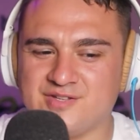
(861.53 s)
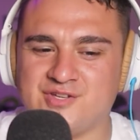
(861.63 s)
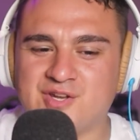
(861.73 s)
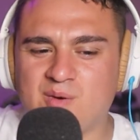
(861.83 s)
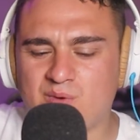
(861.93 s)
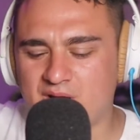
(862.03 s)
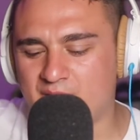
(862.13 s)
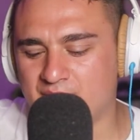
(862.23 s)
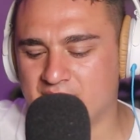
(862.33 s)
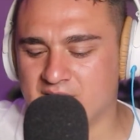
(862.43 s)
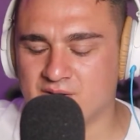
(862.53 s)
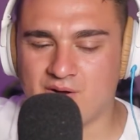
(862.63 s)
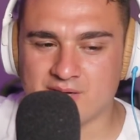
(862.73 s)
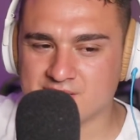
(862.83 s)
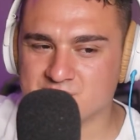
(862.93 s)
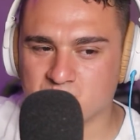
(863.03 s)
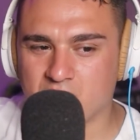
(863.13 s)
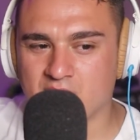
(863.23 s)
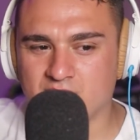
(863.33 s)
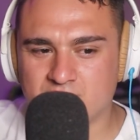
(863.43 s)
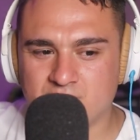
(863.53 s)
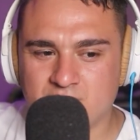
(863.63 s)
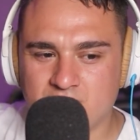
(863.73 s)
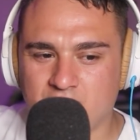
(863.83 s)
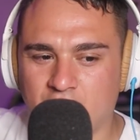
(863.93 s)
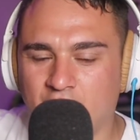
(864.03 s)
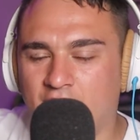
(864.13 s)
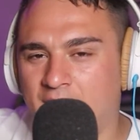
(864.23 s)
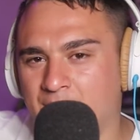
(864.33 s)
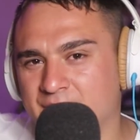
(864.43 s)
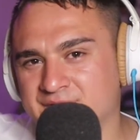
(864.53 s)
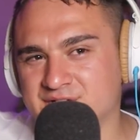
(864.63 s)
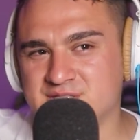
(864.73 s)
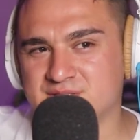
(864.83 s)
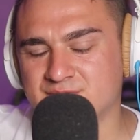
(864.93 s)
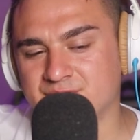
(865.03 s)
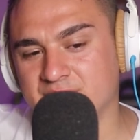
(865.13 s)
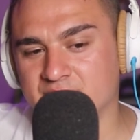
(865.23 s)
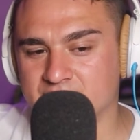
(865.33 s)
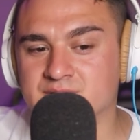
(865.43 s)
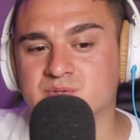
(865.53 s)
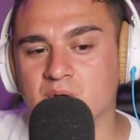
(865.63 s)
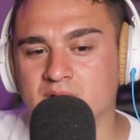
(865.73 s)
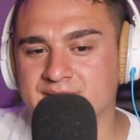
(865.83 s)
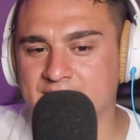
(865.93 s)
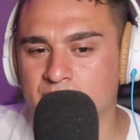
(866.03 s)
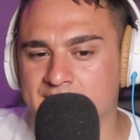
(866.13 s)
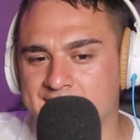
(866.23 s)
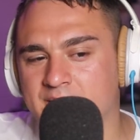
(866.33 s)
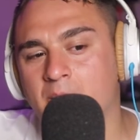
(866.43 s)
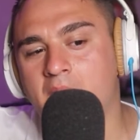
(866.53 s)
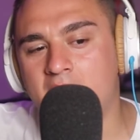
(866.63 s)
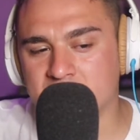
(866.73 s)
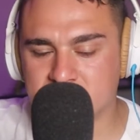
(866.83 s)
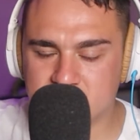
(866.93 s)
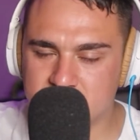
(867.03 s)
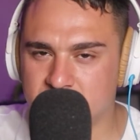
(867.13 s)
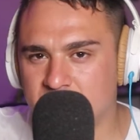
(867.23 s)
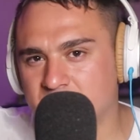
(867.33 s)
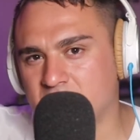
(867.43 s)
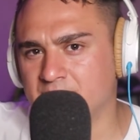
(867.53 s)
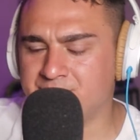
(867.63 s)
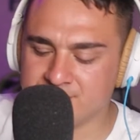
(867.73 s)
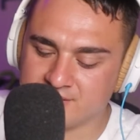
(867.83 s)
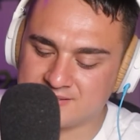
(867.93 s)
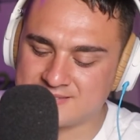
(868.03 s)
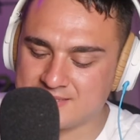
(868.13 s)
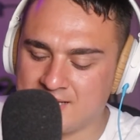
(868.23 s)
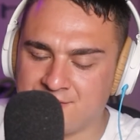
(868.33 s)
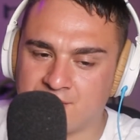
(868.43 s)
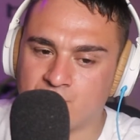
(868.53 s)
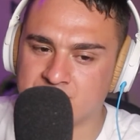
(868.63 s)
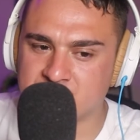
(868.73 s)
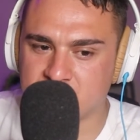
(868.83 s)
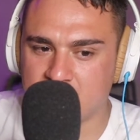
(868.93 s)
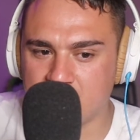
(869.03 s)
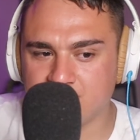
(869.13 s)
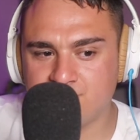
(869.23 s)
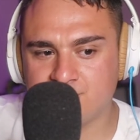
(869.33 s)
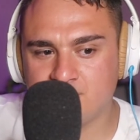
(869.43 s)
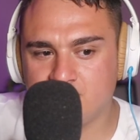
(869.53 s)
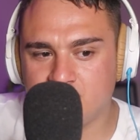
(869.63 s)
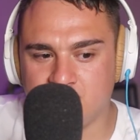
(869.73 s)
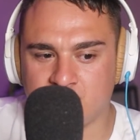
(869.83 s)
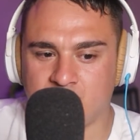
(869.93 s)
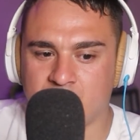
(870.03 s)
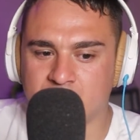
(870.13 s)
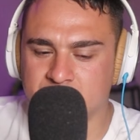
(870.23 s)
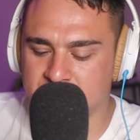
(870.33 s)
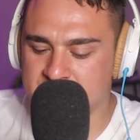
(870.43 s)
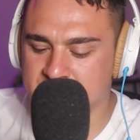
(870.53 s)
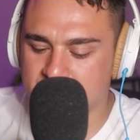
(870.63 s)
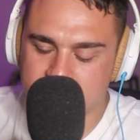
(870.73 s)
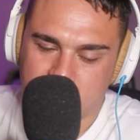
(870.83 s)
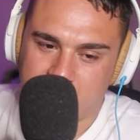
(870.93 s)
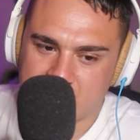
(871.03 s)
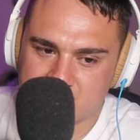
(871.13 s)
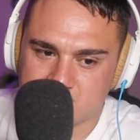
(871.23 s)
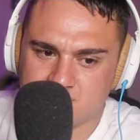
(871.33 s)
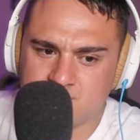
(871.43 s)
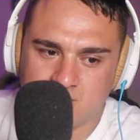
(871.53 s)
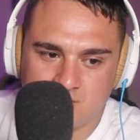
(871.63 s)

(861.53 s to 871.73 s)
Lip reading: You know what I really like as well, in this video as well, they're wearing masks, keeping everyone safe, you know, there's no interaction.